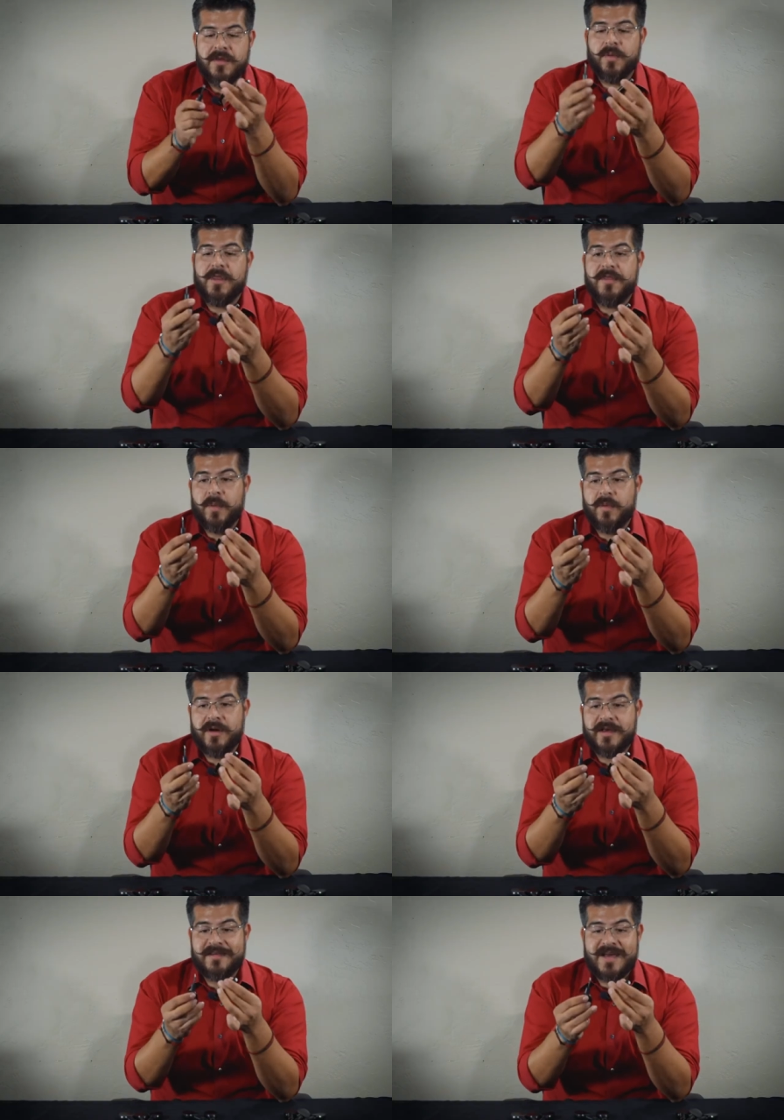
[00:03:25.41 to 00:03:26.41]
way that they
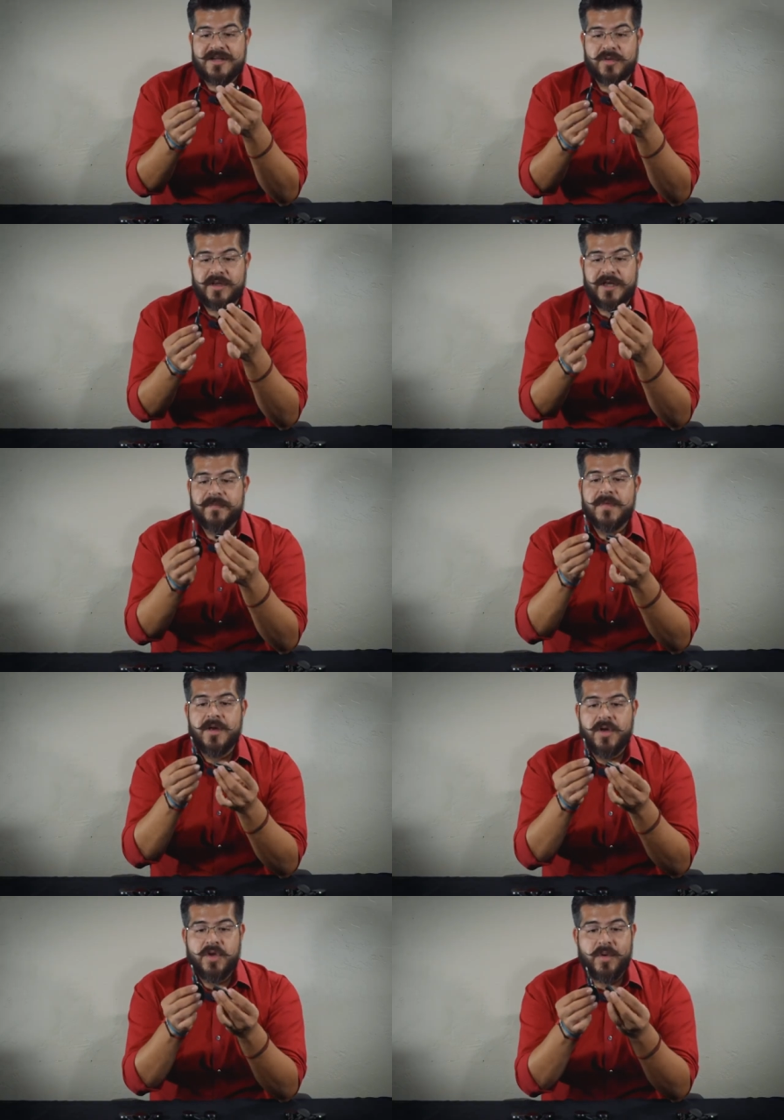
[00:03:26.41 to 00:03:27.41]
work, it's actually,
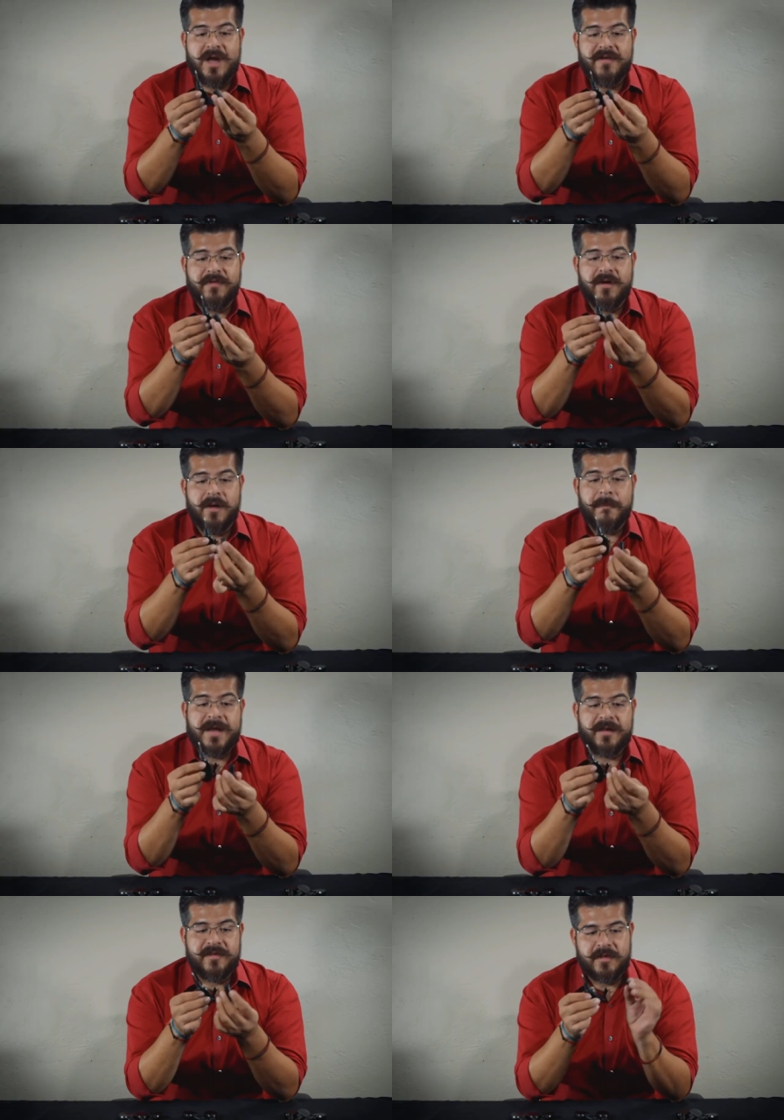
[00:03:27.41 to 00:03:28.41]
you have a
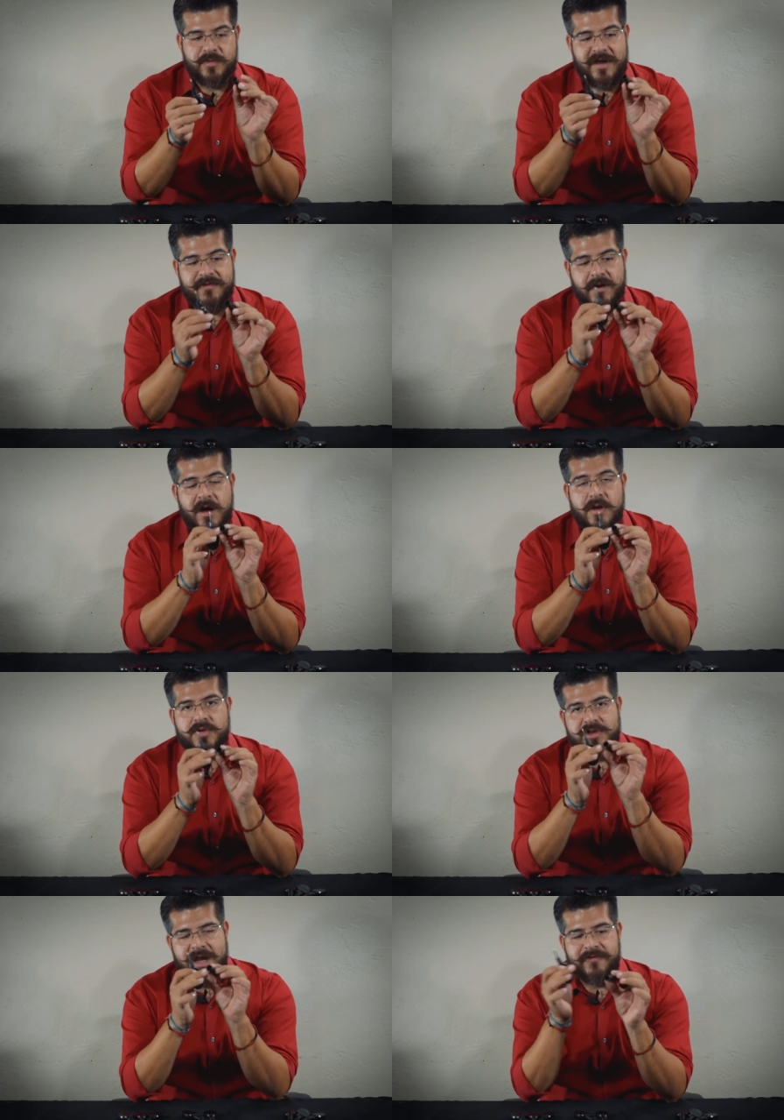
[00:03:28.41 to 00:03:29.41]
mechanism, you have a hollow
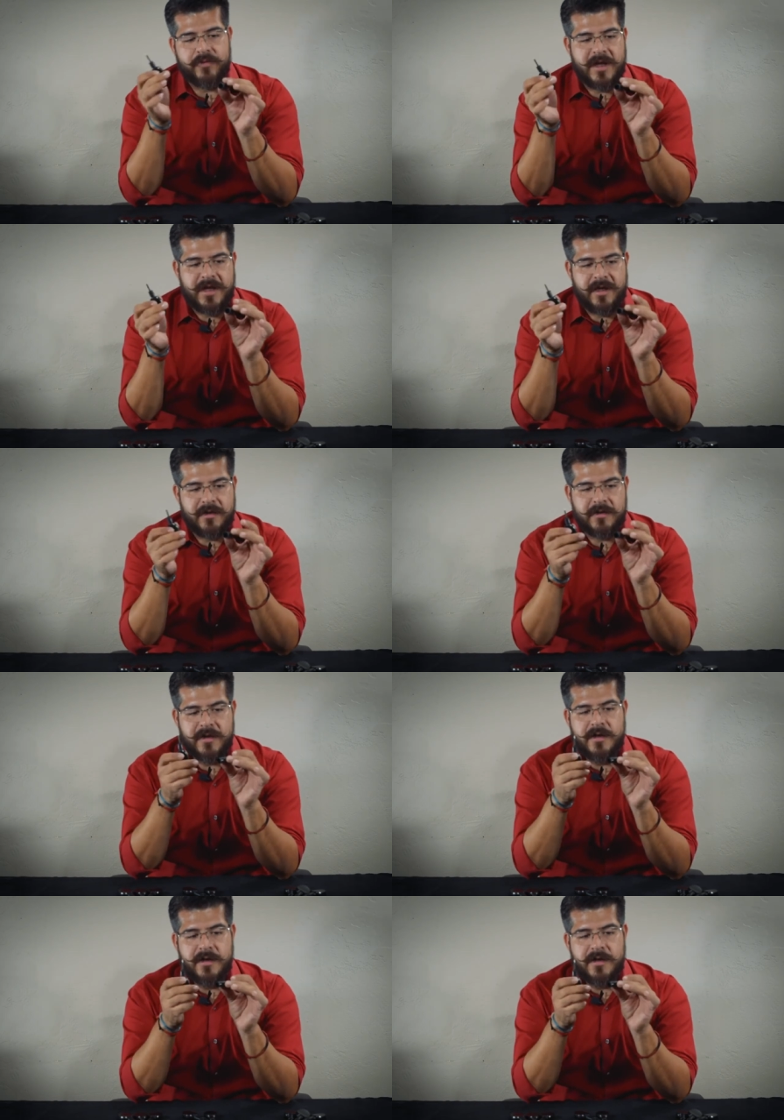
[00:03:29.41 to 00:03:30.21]
shaft right here.